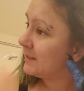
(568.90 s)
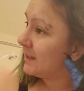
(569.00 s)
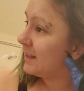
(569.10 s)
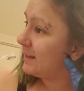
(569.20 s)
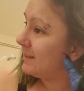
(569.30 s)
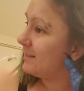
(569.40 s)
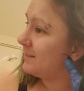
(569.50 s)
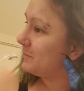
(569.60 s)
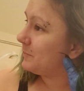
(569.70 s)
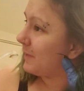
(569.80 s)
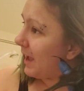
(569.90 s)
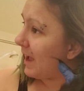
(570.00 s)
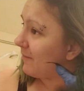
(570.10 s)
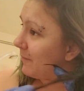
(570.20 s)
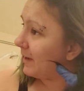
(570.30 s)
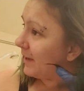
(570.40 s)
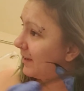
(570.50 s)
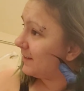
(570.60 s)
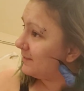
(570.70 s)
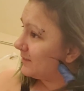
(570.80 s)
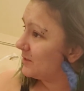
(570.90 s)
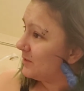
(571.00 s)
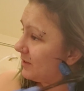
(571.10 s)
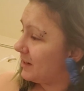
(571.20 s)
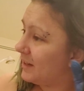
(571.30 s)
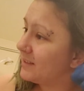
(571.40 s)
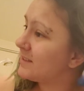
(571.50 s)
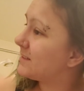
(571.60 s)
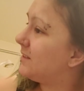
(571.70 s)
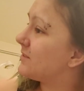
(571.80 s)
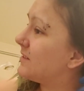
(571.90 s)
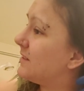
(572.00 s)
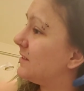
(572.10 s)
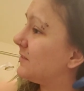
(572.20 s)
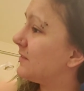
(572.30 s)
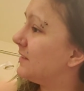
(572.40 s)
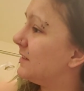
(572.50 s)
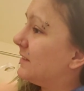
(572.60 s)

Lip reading: You know, half my head green, it's close enough, right?